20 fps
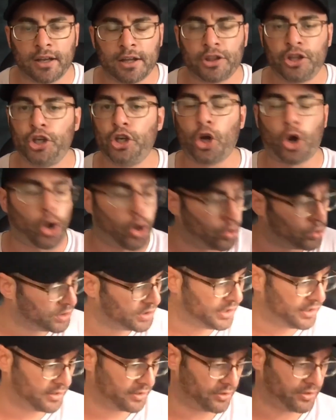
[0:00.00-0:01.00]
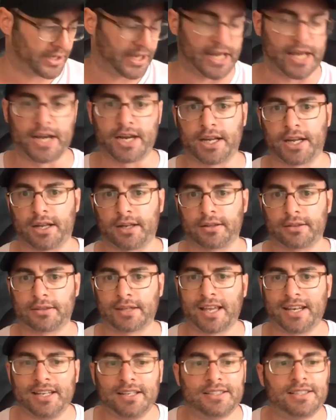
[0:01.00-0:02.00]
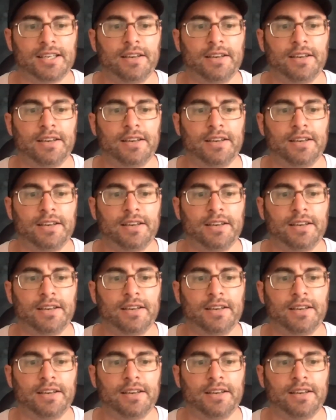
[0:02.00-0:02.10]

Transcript: The only other candidate that he's